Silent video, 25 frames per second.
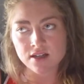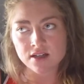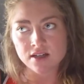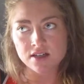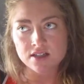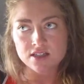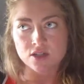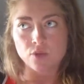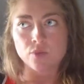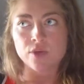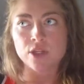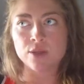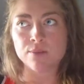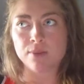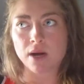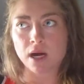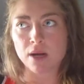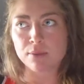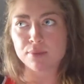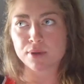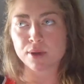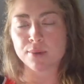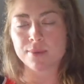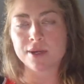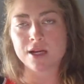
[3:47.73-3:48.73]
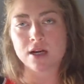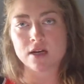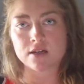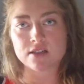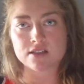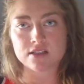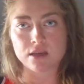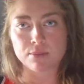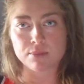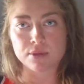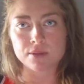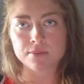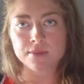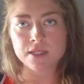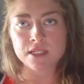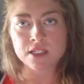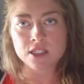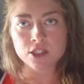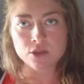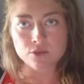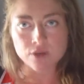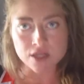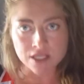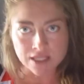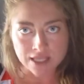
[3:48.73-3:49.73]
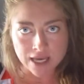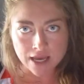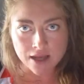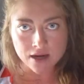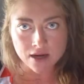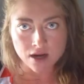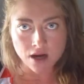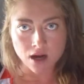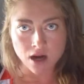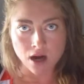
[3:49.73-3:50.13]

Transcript: So when you buy a probiotic supplement, you can get